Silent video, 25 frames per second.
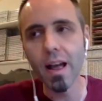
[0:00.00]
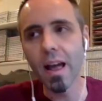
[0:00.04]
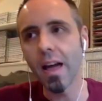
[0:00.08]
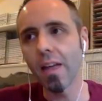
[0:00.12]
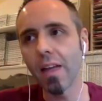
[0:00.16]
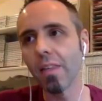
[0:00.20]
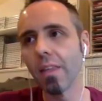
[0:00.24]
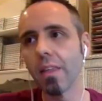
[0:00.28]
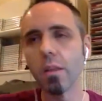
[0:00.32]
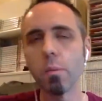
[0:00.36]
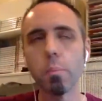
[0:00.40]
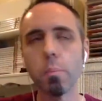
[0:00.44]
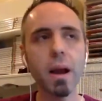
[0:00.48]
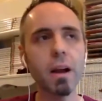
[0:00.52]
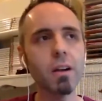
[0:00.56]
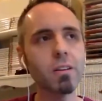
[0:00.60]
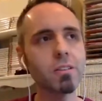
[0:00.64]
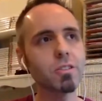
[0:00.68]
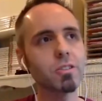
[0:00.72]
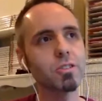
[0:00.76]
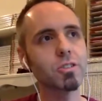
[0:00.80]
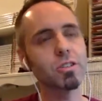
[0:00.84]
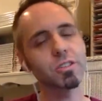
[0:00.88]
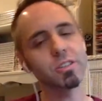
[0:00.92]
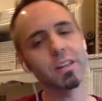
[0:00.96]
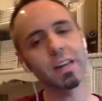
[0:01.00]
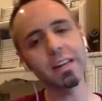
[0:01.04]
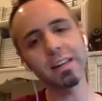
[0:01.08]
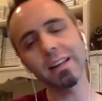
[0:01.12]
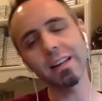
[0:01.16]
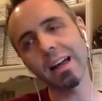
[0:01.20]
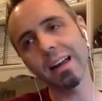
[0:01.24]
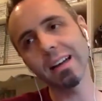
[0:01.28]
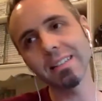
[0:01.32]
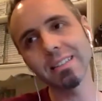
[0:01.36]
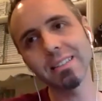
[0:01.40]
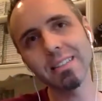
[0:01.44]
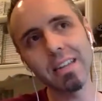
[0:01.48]
And then the parents are just like
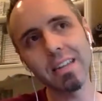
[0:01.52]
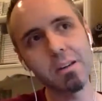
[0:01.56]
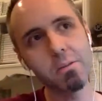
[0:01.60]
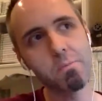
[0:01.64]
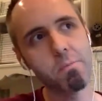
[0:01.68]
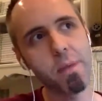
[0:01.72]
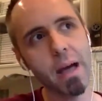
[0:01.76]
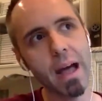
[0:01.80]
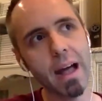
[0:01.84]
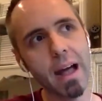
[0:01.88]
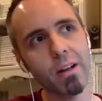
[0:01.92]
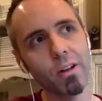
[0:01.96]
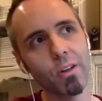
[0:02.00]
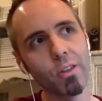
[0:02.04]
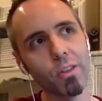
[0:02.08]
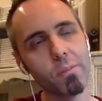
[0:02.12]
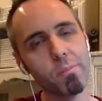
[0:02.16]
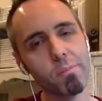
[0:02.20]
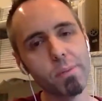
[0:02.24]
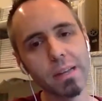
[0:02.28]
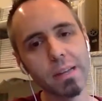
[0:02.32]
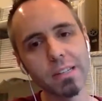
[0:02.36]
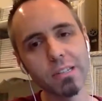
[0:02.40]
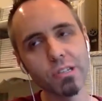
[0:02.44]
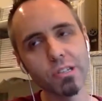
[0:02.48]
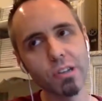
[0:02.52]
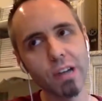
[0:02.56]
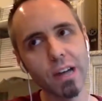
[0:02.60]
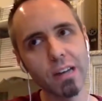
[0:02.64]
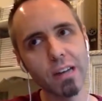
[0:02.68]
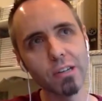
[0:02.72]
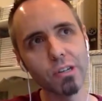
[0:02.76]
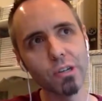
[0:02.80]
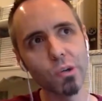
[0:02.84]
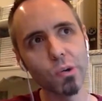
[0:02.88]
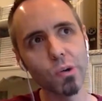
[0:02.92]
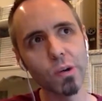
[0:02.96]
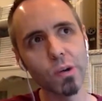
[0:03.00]
kind of sitting back on the bench,
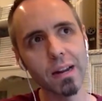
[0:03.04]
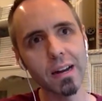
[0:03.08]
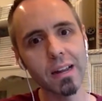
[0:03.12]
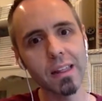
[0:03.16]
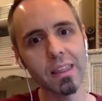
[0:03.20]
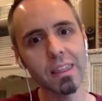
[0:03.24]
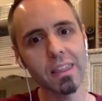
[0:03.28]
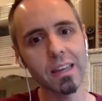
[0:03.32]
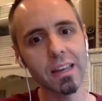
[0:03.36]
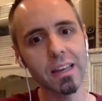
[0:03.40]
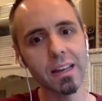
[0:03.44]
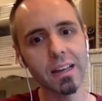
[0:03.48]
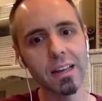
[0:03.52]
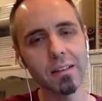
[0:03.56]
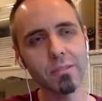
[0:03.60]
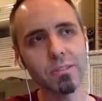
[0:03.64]
not doing anything.